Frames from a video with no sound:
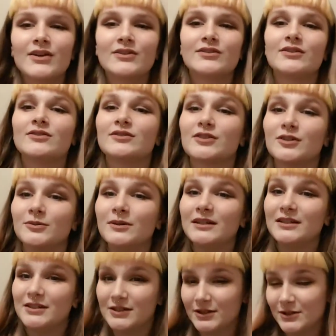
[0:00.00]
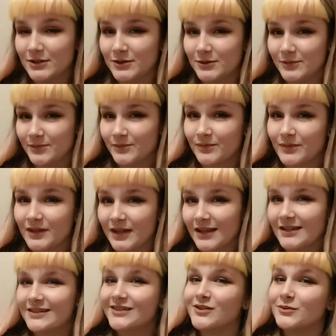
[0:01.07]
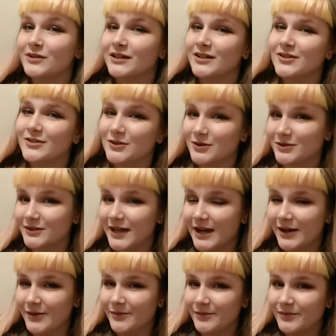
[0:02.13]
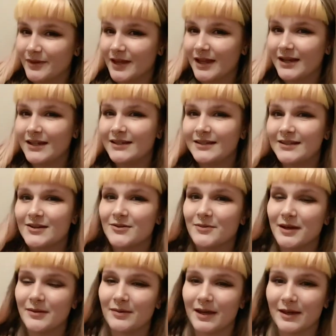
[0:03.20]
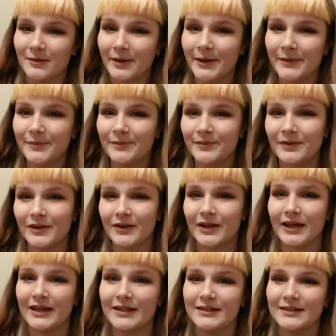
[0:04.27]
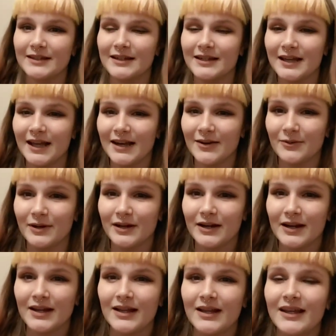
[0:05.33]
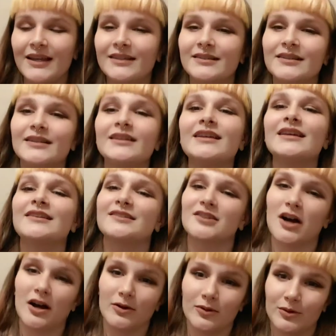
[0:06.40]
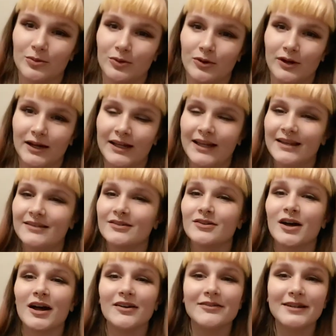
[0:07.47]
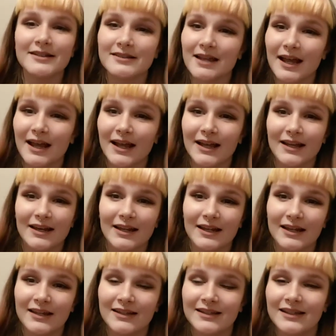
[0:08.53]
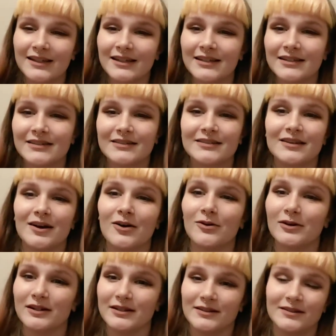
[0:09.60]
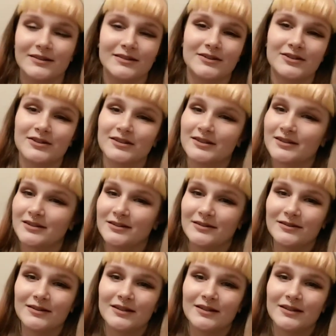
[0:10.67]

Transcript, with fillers: So Scooby-Doo is 3 years old now, and he's still my baby. Okay, he's sitting kind of weird. He's an awkward boy. He has a lot of anxiety. He's always just